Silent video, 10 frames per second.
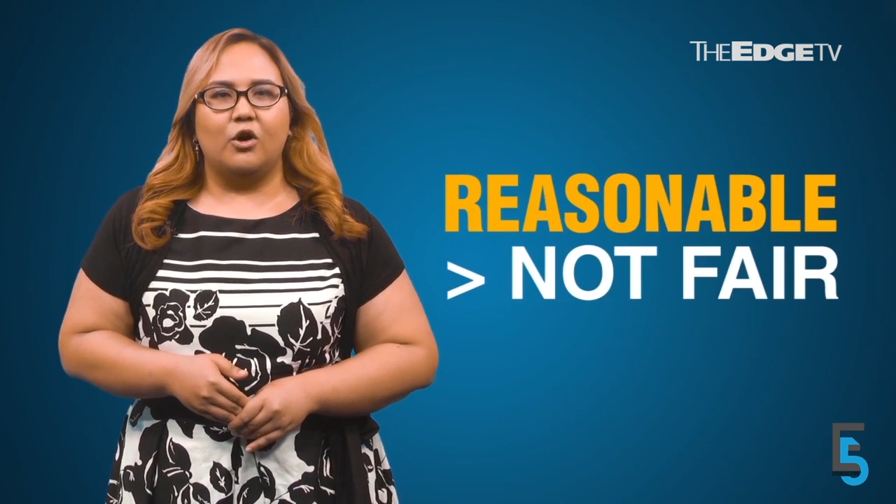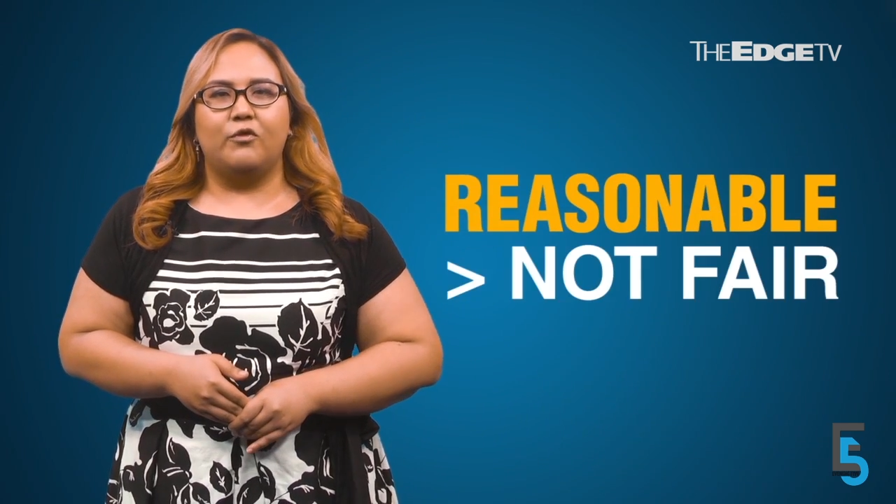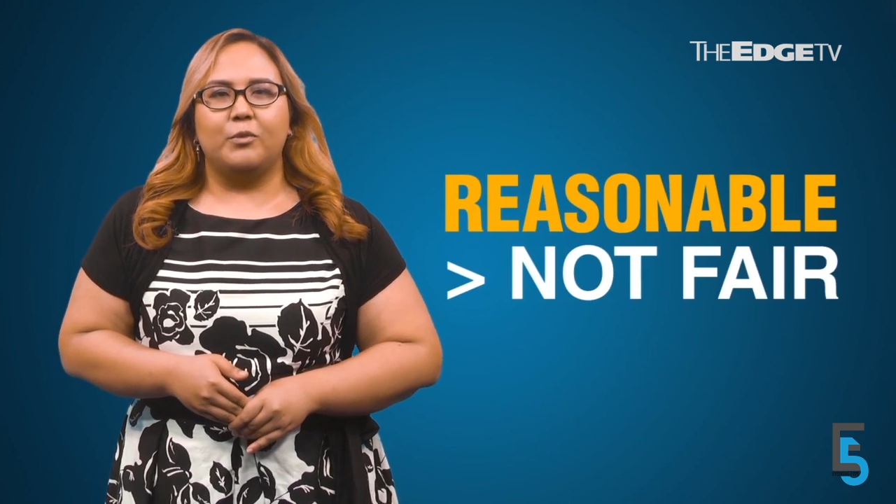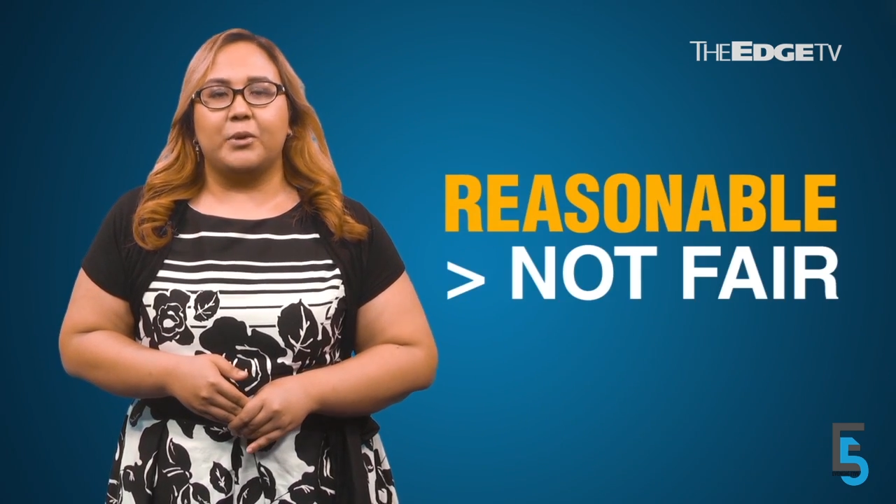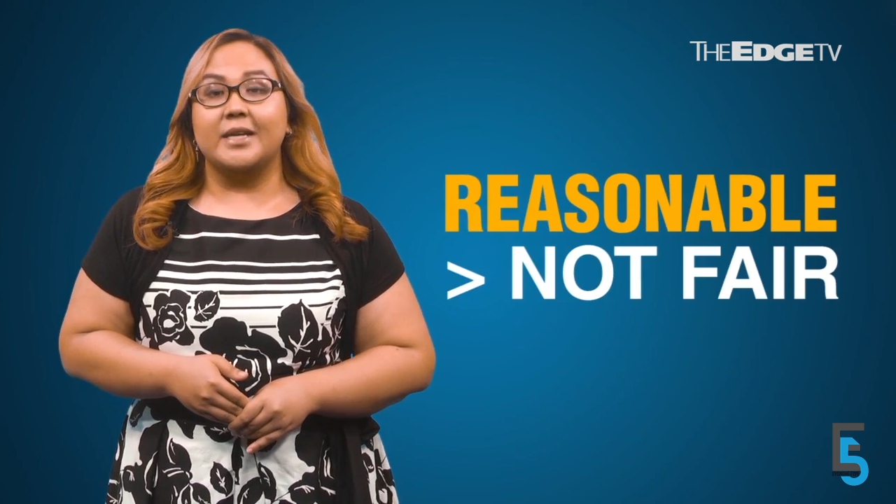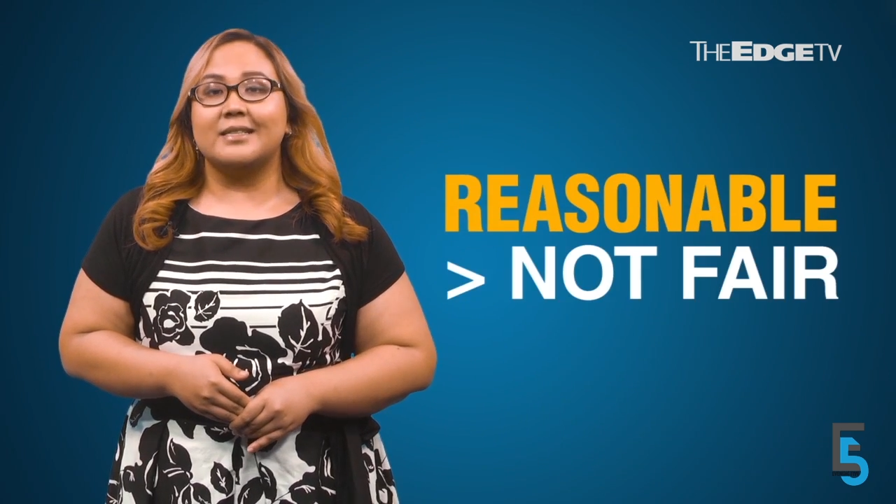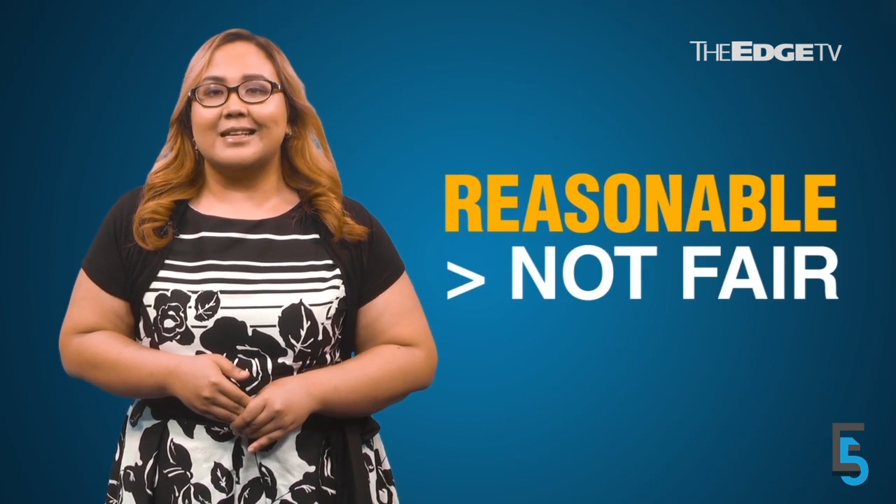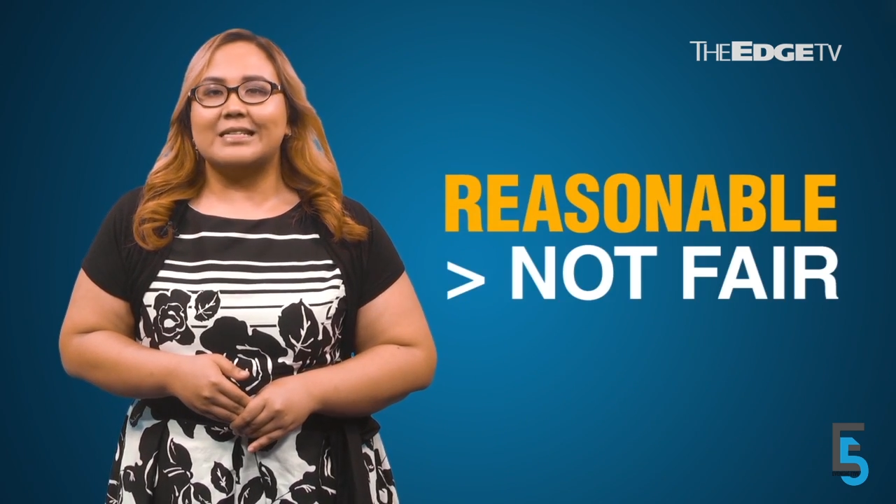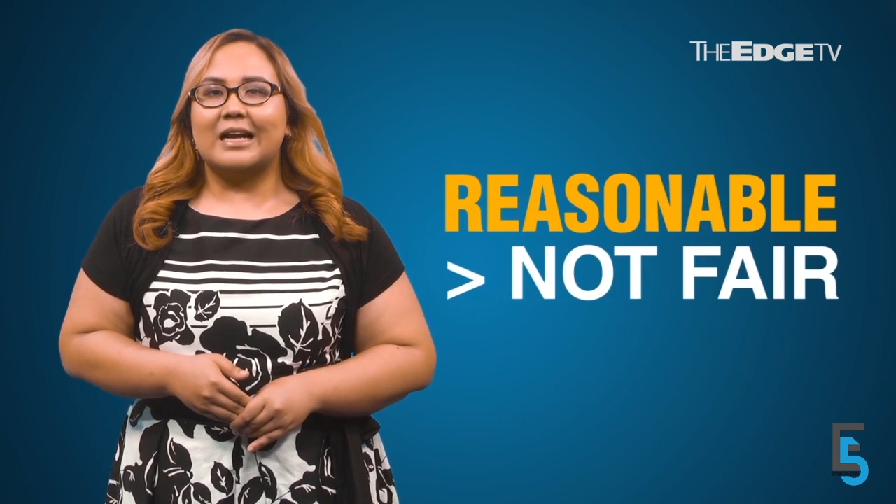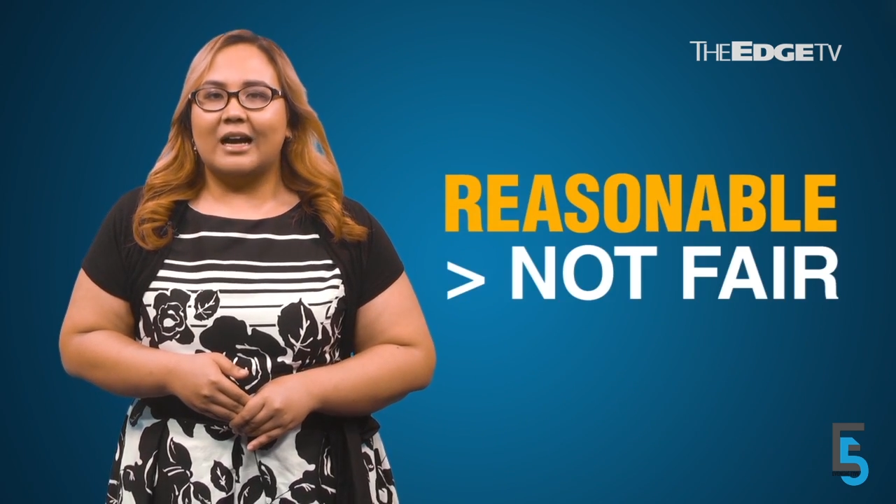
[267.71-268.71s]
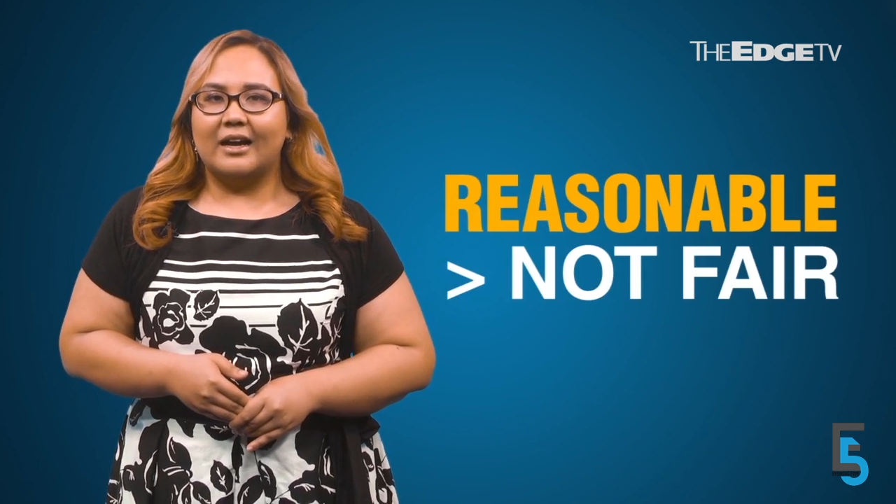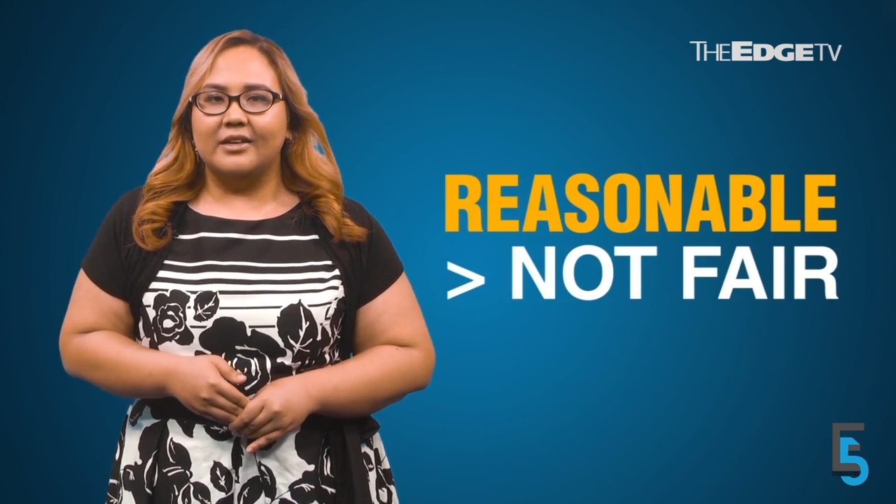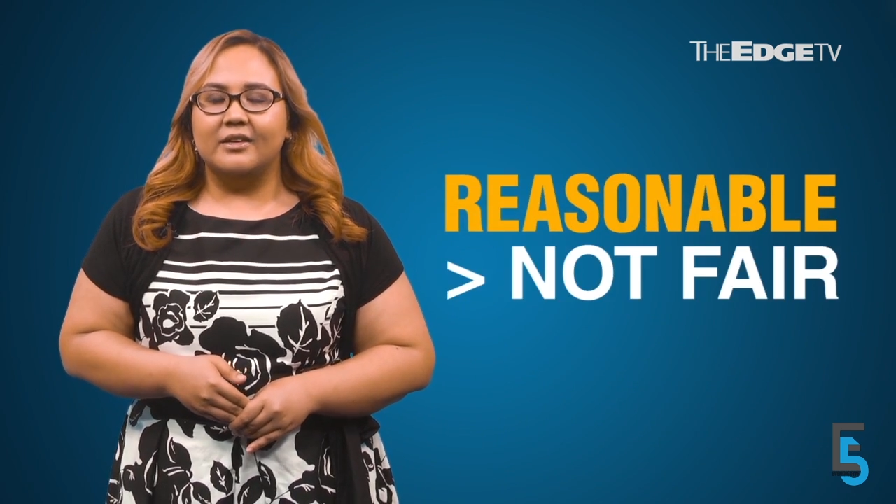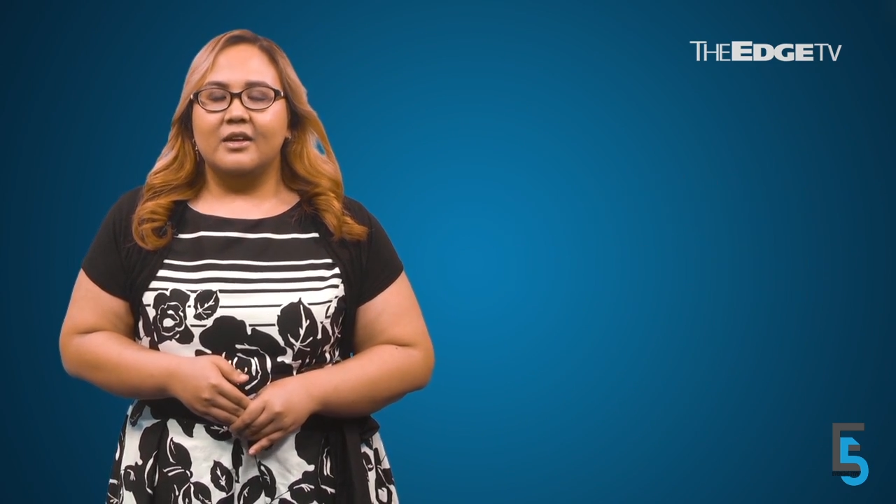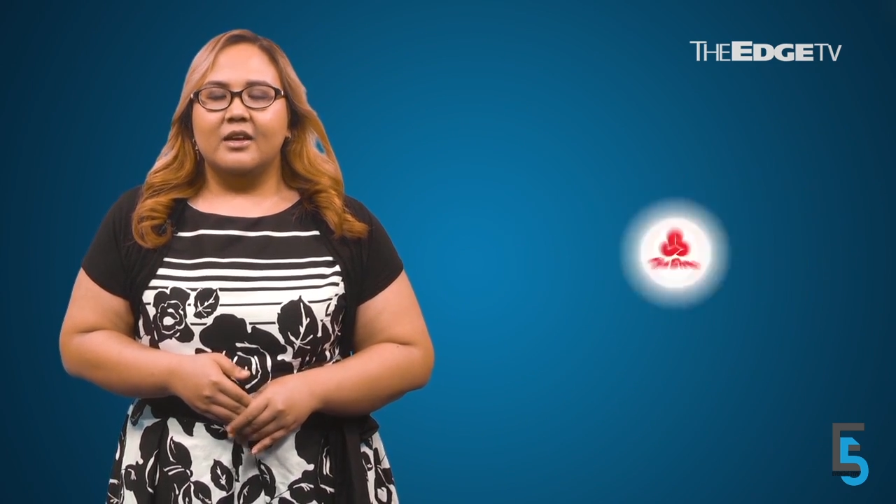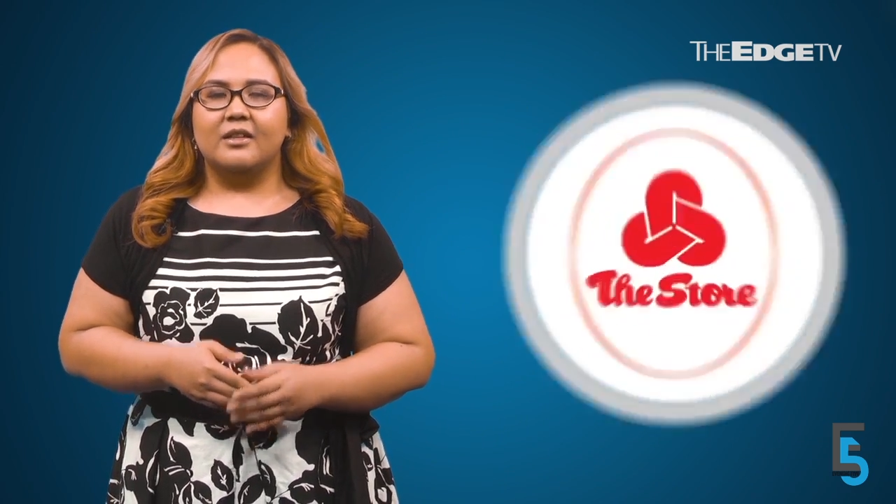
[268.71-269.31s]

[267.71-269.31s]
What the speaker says: offer price stands higher